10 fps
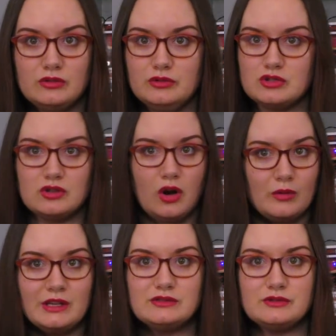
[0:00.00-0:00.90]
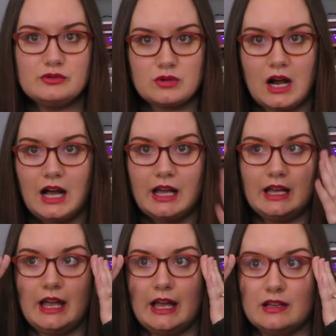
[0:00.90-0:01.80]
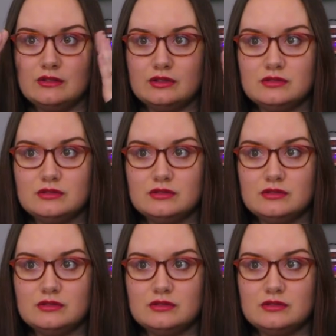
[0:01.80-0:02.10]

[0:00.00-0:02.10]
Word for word: You should always try and